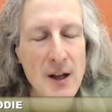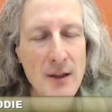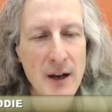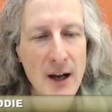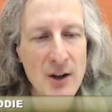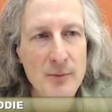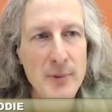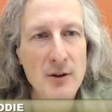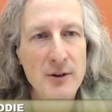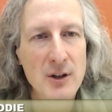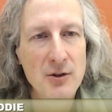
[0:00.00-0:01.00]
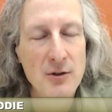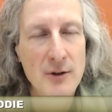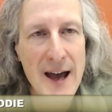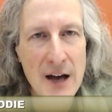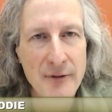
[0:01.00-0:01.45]
that has built into
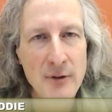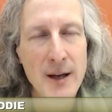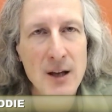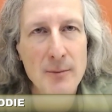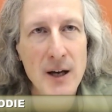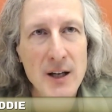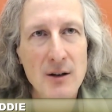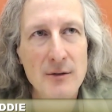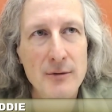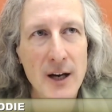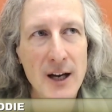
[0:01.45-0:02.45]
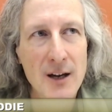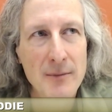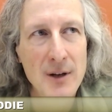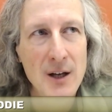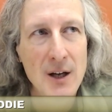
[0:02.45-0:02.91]
it a half a megabyte of
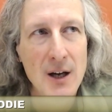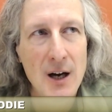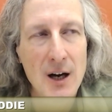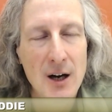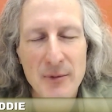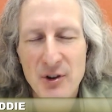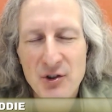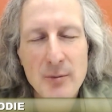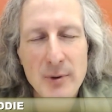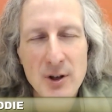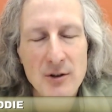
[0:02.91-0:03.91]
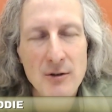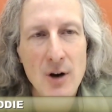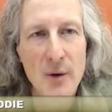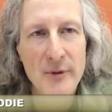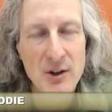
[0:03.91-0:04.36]
RAM, um, the CPU
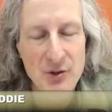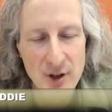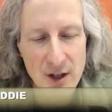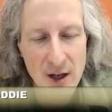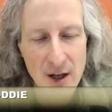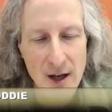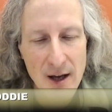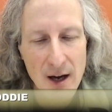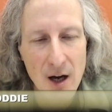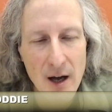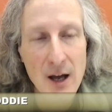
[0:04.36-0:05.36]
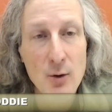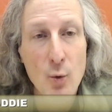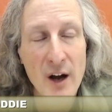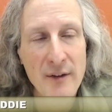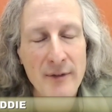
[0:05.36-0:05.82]
obviously, uh, and
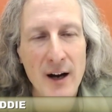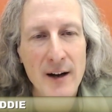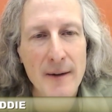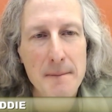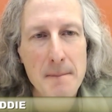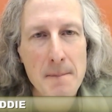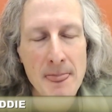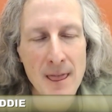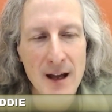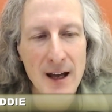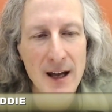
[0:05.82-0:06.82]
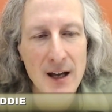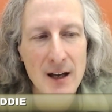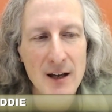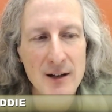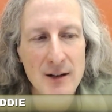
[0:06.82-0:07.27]
Wi-Fi.
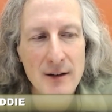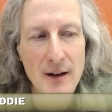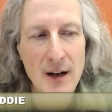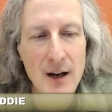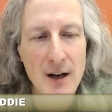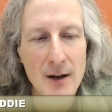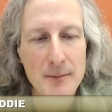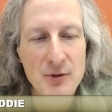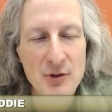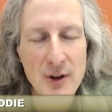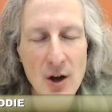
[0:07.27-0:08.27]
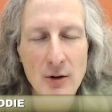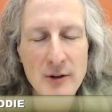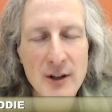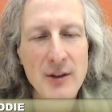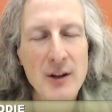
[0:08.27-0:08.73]
And um, so the
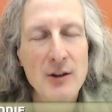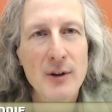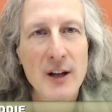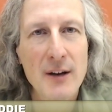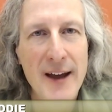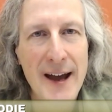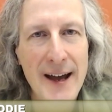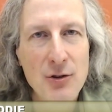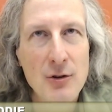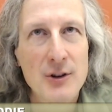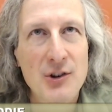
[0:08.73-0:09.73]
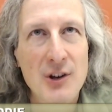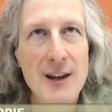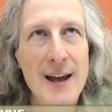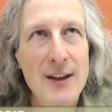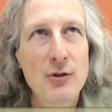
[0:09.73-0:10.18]
only thing you really have to add to it to
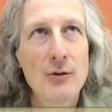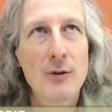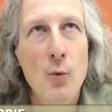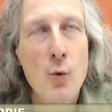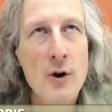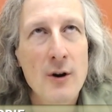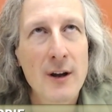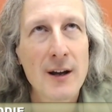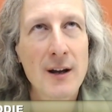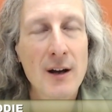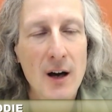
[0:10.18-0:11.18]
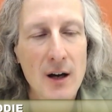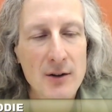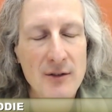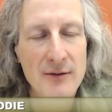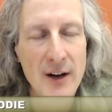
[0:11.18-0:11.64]
get to a working uh,
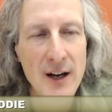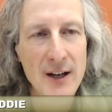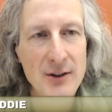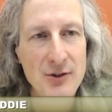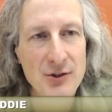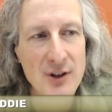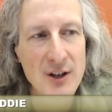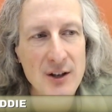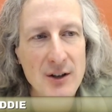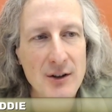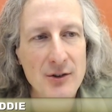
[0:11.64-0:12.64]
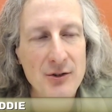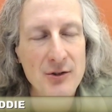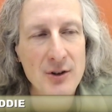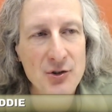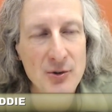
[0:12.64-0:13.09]
device
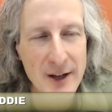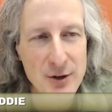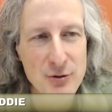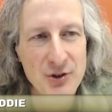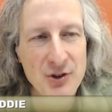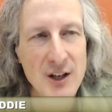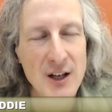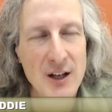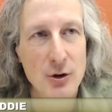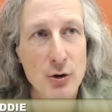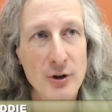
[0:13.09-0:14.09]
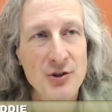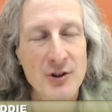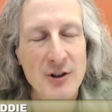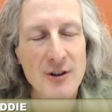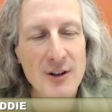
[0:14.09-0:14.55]
is you know some electricity and a
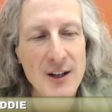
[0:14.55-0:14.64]
crystal.